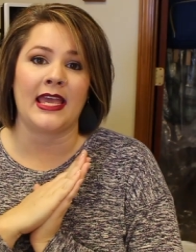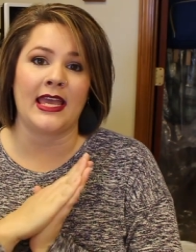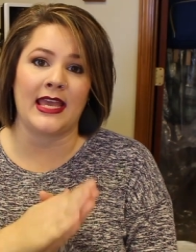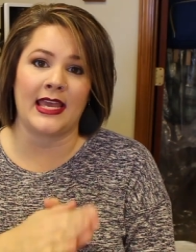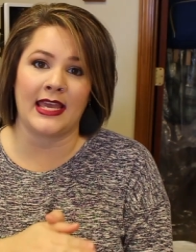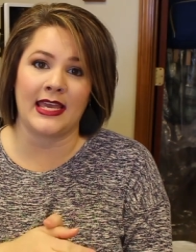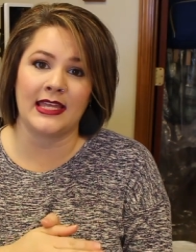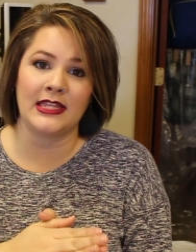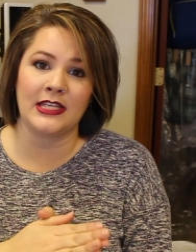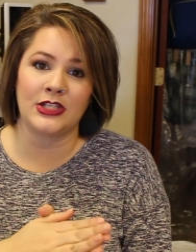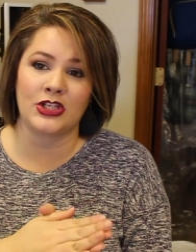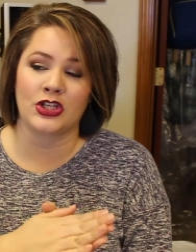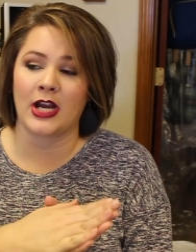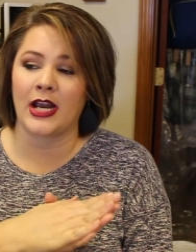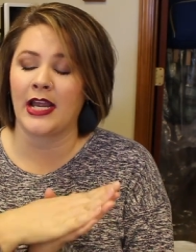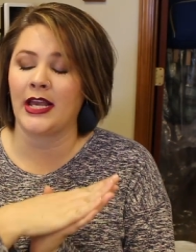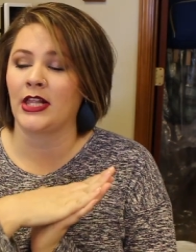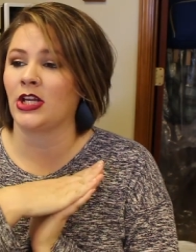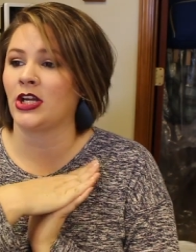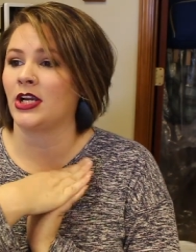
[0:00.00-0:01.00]
in the
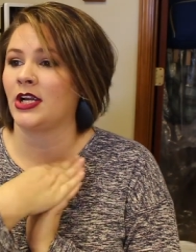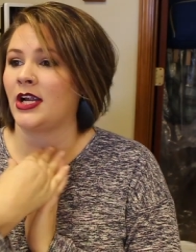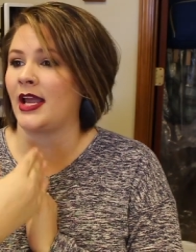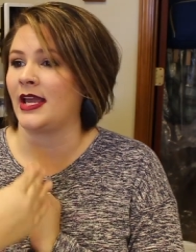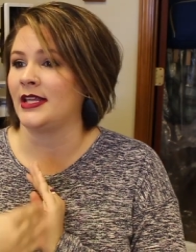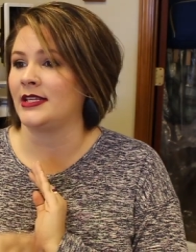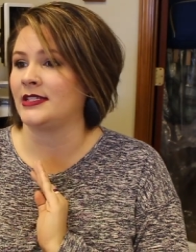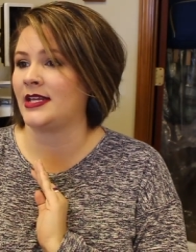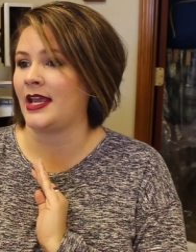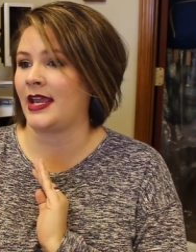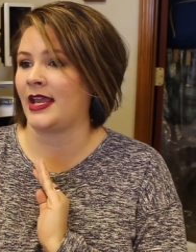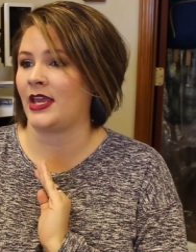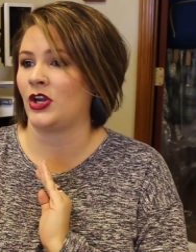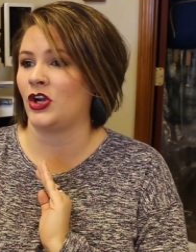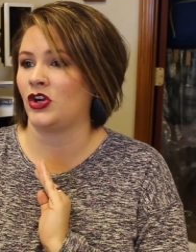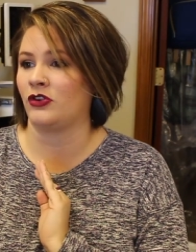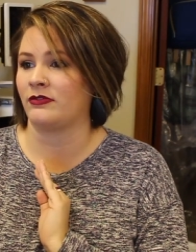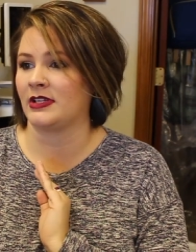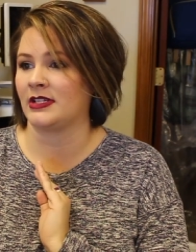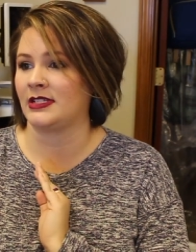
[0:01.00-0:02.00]
trailer and take it
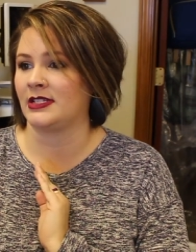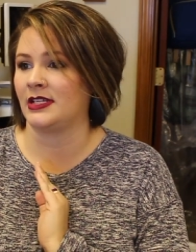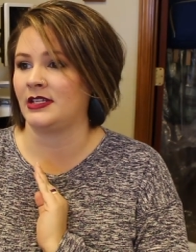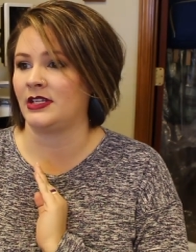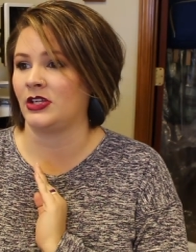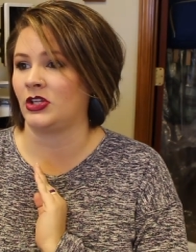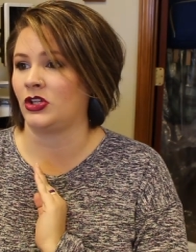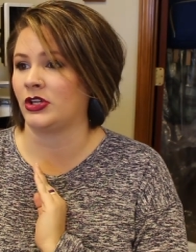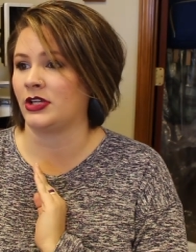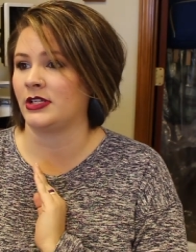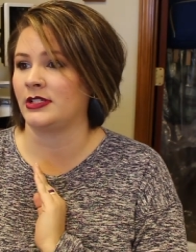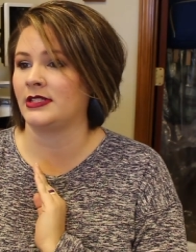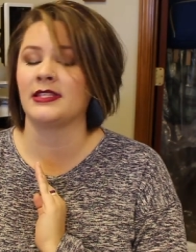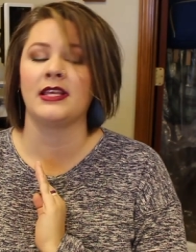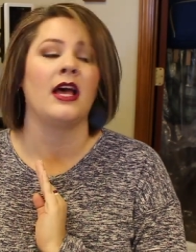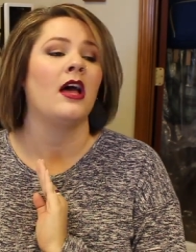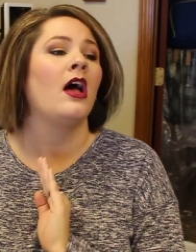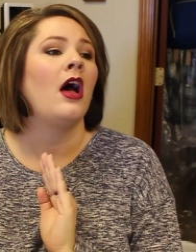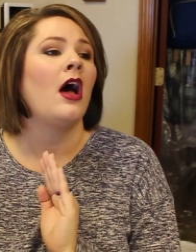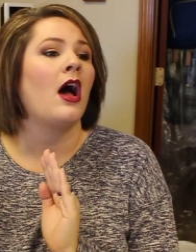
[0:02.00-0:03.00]
over to Dillard's.
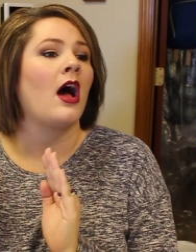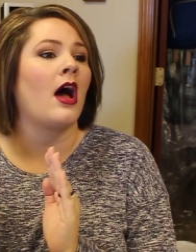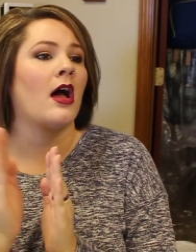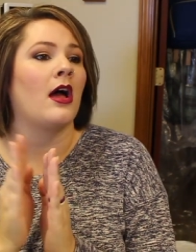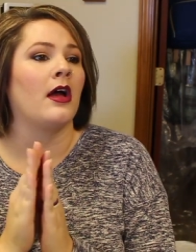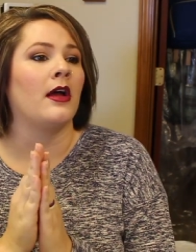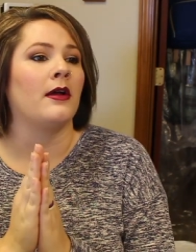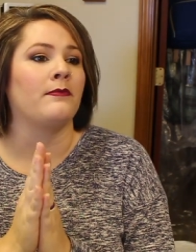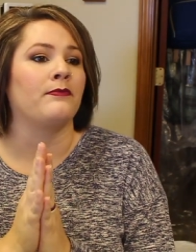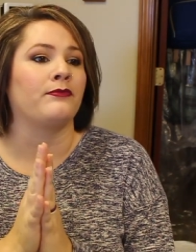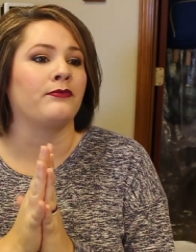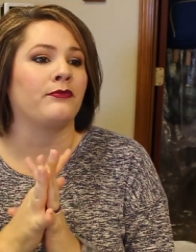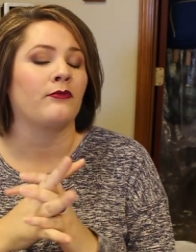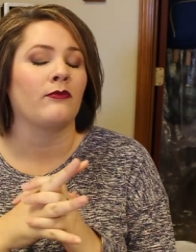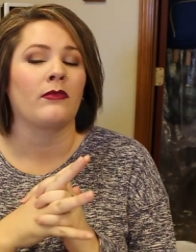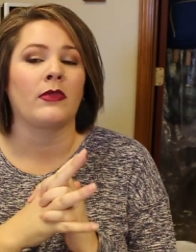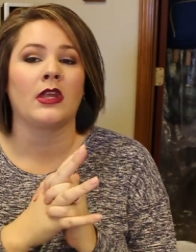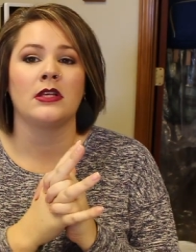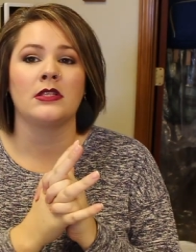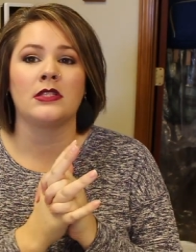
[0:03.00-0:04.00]

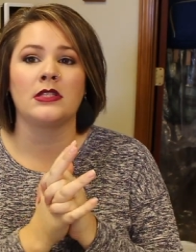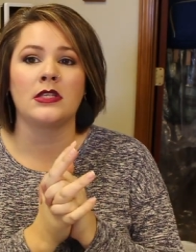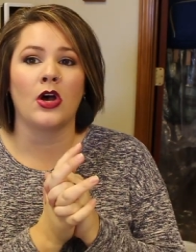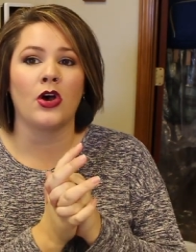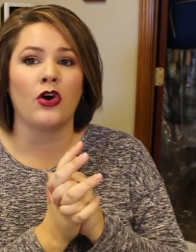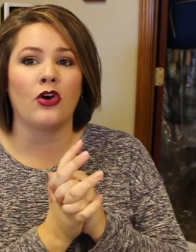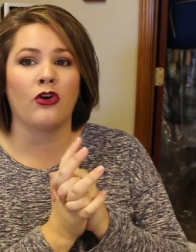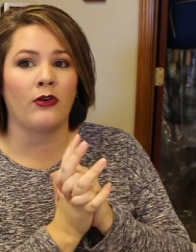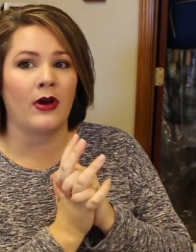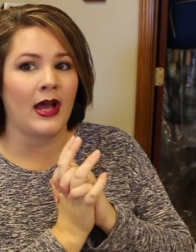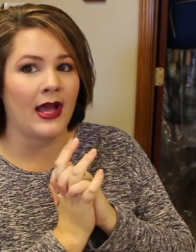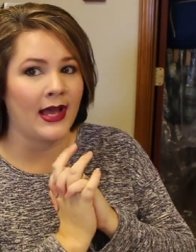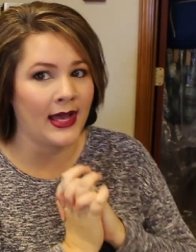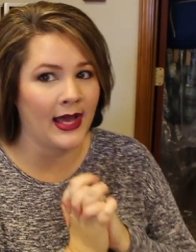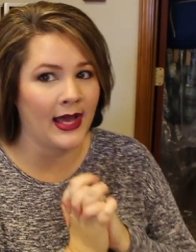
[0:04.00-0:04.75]
So